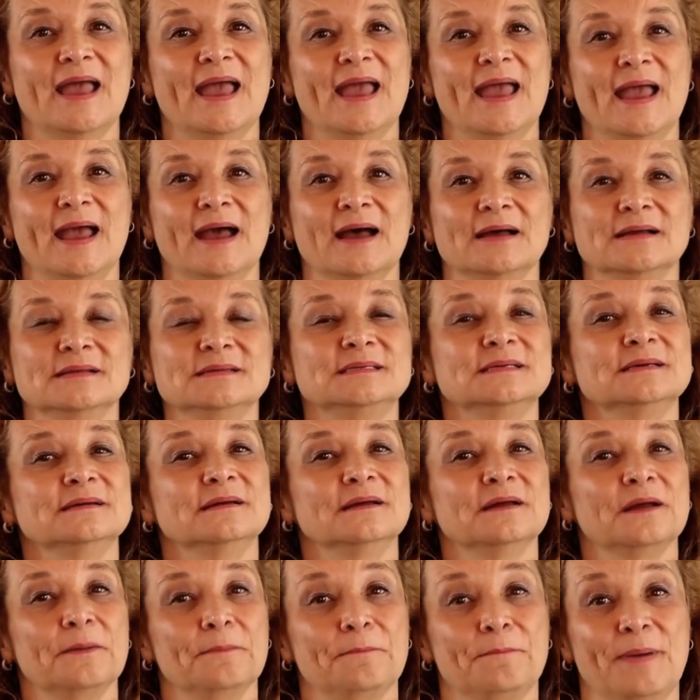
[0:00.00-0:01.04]
And,
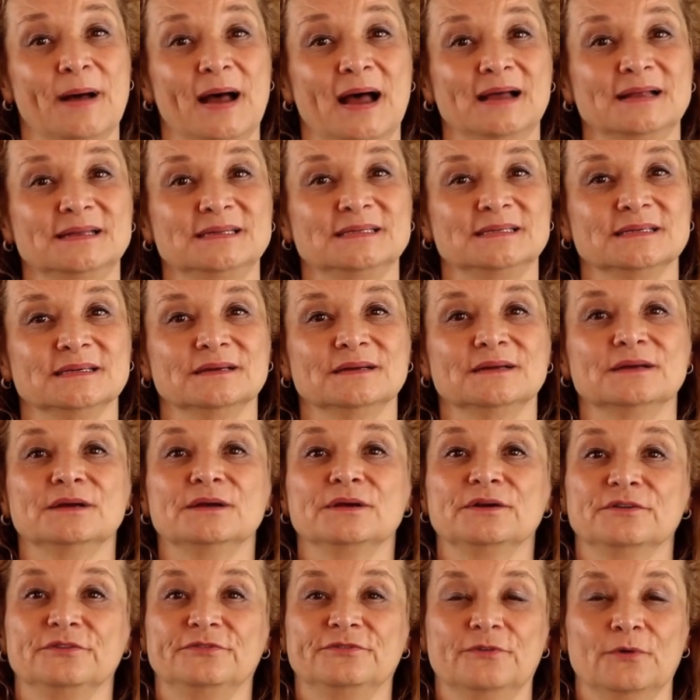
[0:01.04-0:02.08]
but,
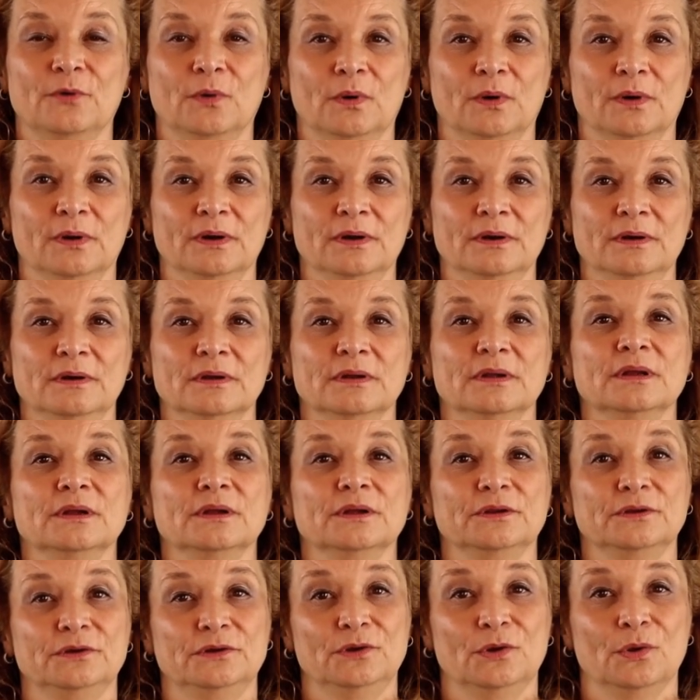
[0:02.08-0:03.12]
for,
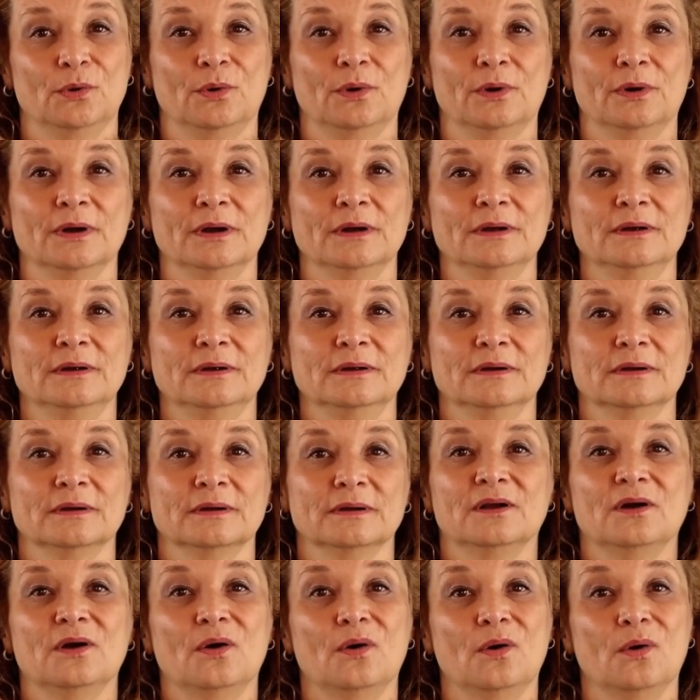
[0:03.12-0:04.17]
nor,
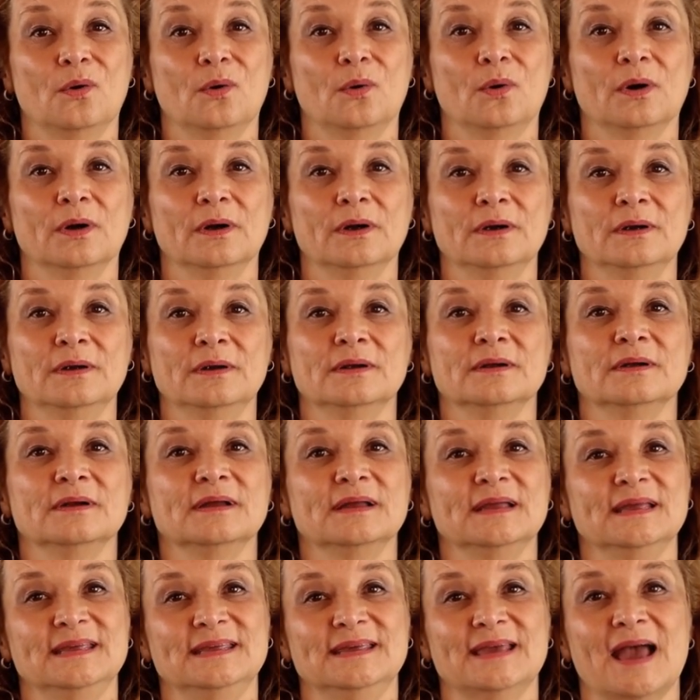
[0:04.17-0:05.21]
or,
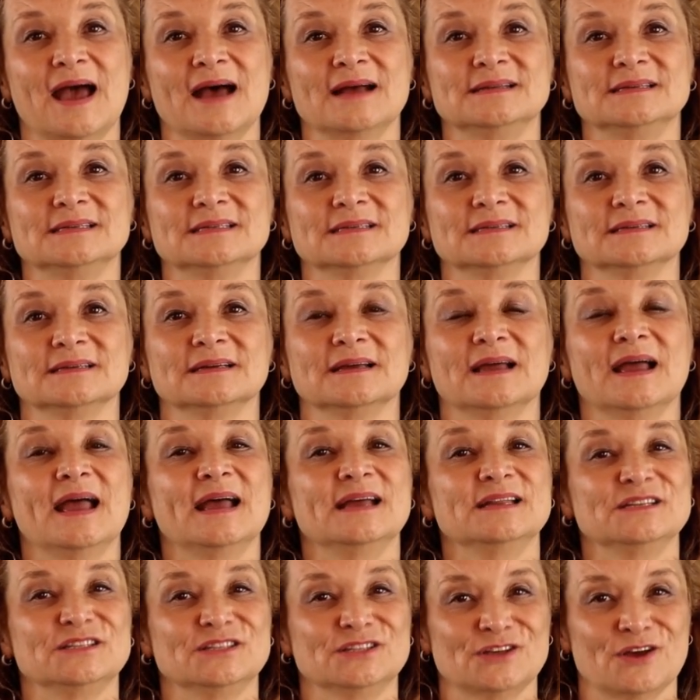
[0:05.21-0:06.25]
yet,
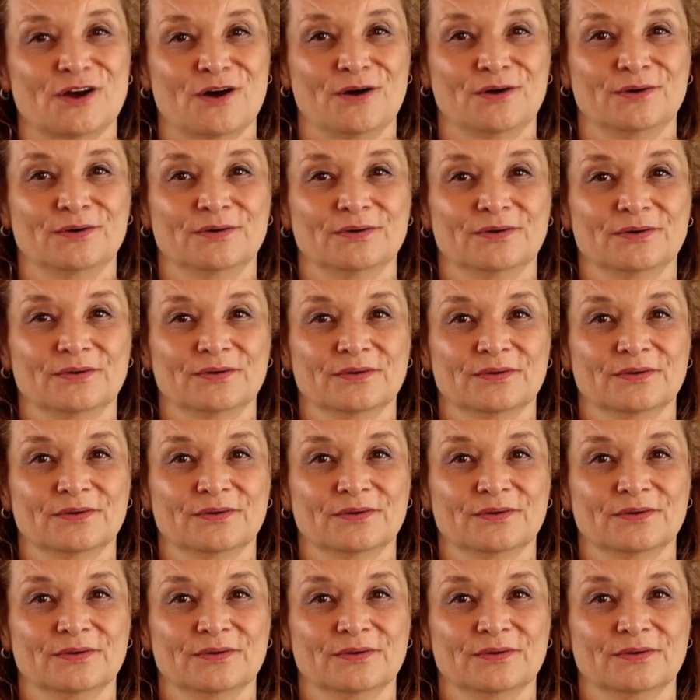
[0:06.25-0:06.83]
and so.